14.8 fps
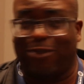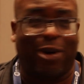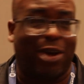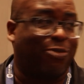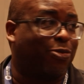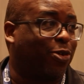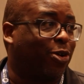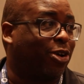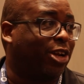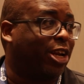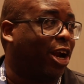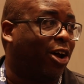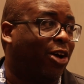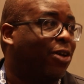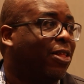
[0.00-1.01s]
one for, you
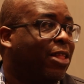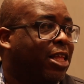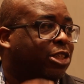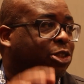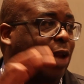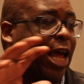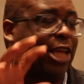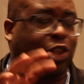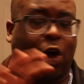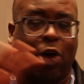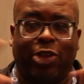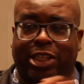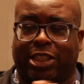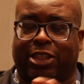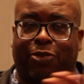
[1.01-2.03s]
know, so it has all
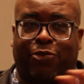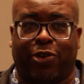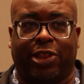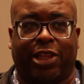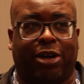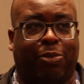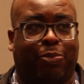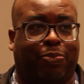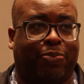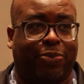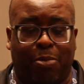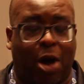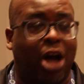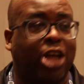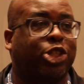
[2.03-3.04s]
these different little
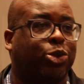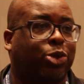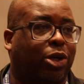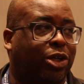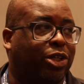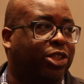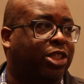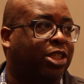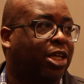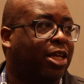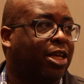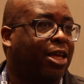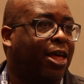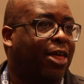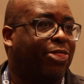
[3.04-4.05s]
modules
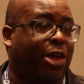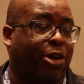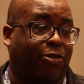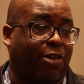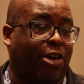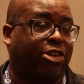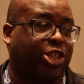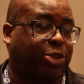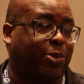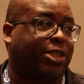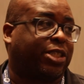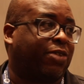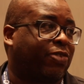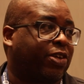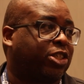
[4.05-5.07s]
that are very
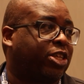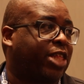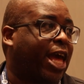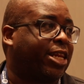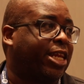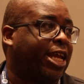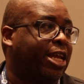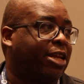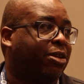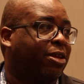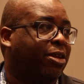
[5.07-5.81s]
specific to that need.